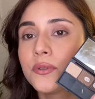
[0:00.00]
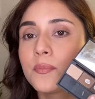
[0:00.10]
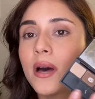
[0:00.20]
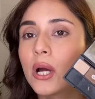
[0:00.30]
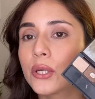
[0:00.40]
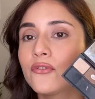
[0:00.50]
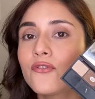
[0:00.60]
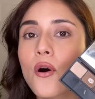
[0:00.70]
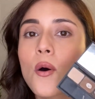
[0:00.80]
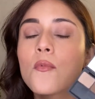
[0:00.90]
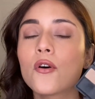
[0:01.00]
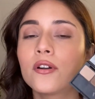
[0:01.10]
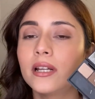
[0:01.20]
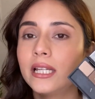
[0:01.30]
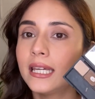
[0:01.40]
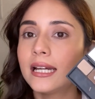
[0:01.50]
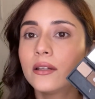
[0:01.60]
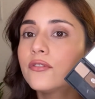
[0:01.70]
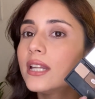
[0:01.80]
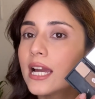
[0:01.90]
use powder form or any
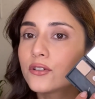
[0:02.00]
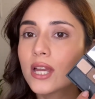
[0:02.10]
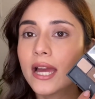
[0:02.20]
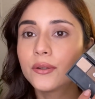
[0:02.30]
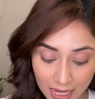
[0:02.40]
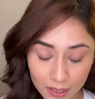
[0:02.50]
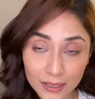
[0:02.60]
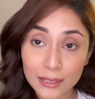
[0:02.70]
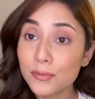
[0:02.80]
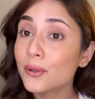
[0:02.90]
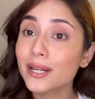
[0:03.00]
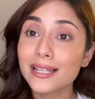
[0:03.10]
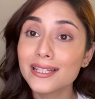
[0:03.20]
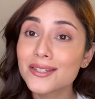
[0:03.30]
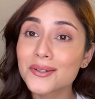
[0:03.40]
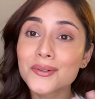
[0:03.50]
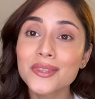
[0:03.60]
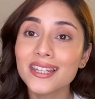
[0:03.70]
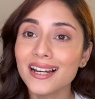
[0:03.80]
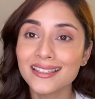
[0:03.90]
kind of eyeshadow. Now let me quickly do
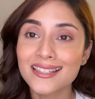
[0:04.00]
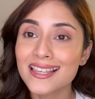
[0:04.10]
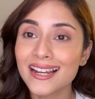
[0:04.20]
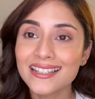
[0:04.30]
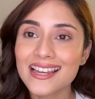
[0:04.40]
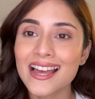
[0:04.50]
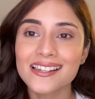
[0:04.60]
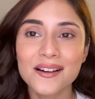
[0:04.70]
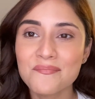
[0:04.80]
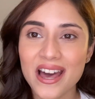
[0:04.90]
the other side and come